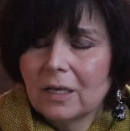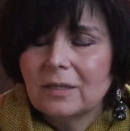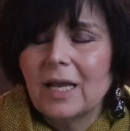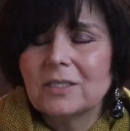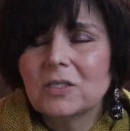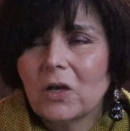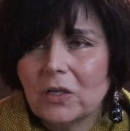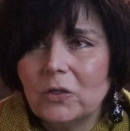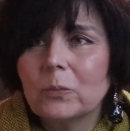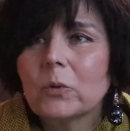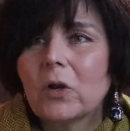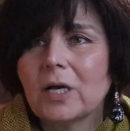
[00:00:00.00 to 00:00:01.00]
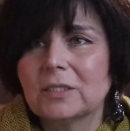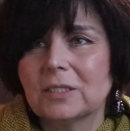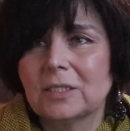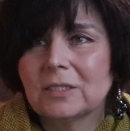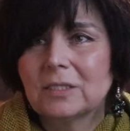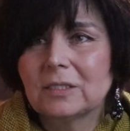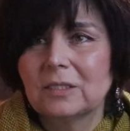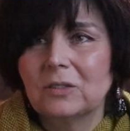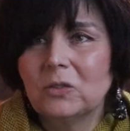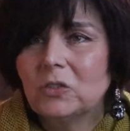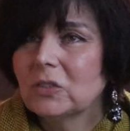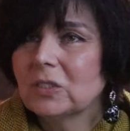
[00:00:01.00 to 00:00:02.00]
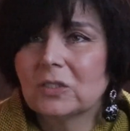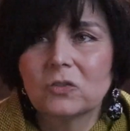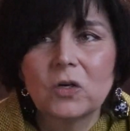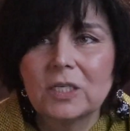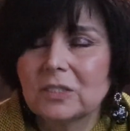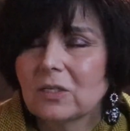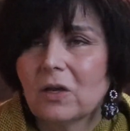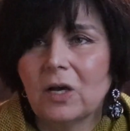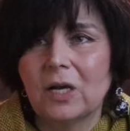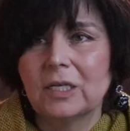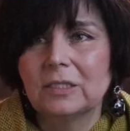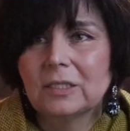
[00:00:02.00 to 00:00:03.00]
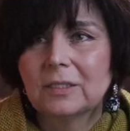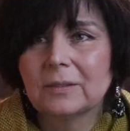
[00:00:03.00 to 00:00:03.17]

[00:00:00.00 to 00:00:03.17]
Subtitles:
that's how you process. You just trust God.